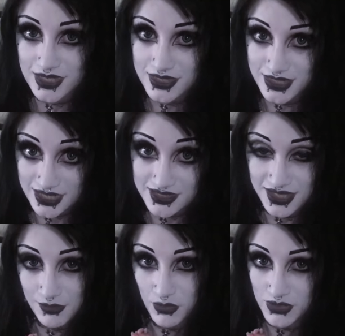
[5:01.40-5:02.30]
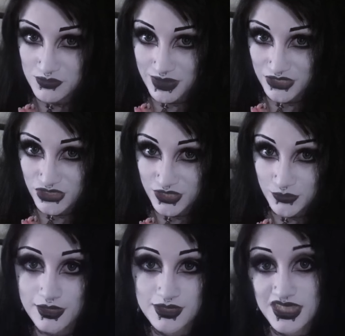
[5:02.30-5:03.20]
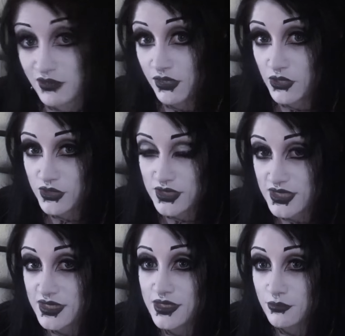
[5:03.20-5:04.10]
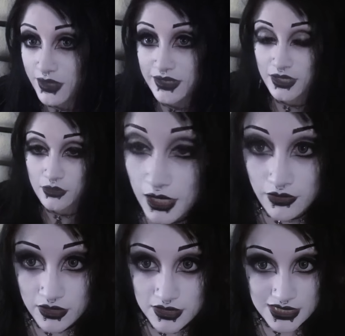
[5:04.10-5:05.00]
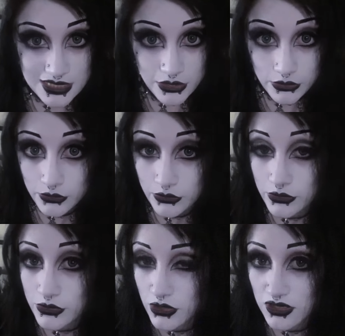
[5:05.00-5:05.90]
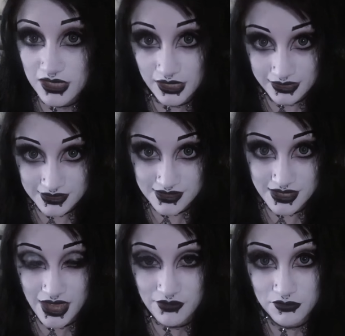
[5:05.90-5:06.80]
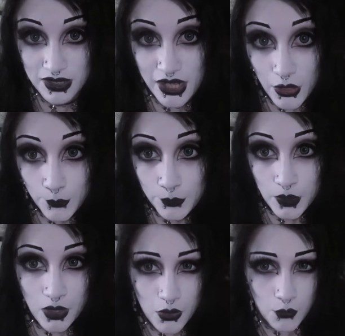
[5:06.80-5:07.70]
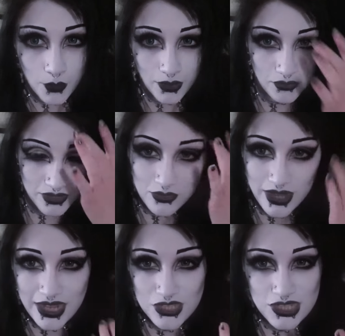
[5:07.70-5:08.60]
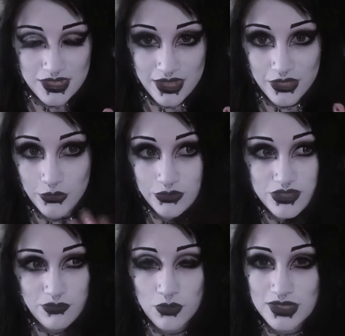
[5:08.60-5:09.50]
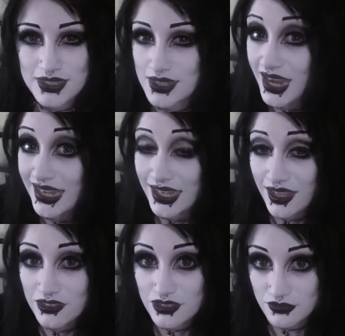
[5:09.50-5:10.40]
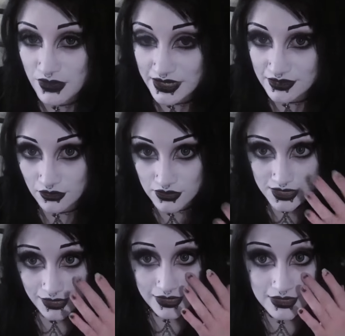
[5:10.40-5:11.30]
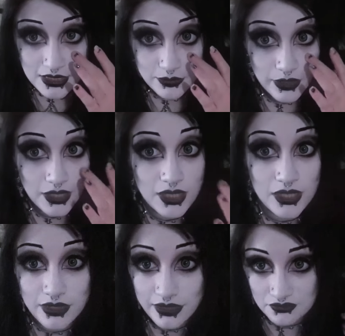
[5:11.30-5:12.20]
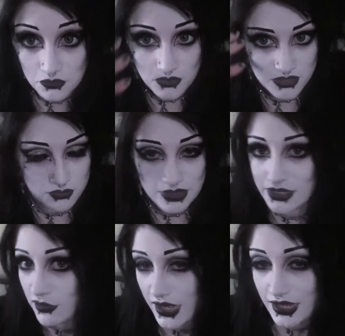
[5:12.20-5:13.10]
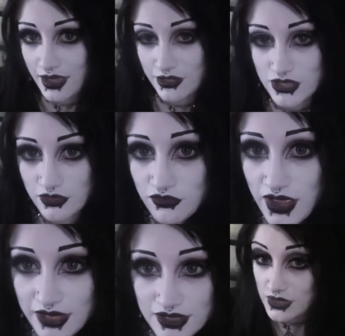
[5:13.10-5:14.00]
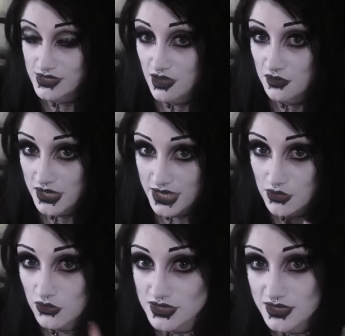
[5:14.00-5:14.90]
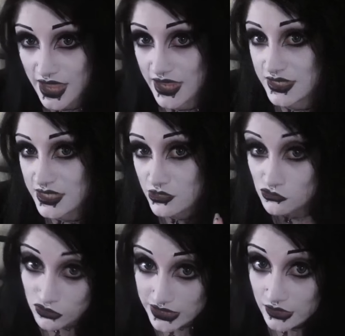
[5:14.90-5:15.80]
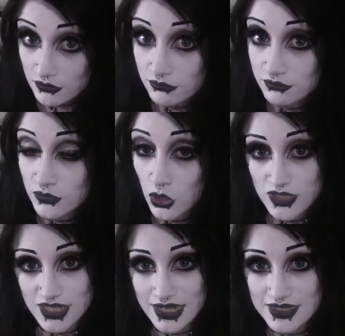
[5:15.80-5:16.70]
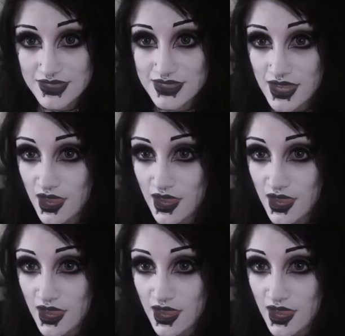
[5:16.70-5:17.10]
The next thing I'm going to mention is something you can see right now, and that is these huge contact lenses I have in right now. Well, they're not actually that huge. They're only slightly larger than regular contact lenses, but they've got this really great enlarging effect. These are the EOS Candy Green contact lenses.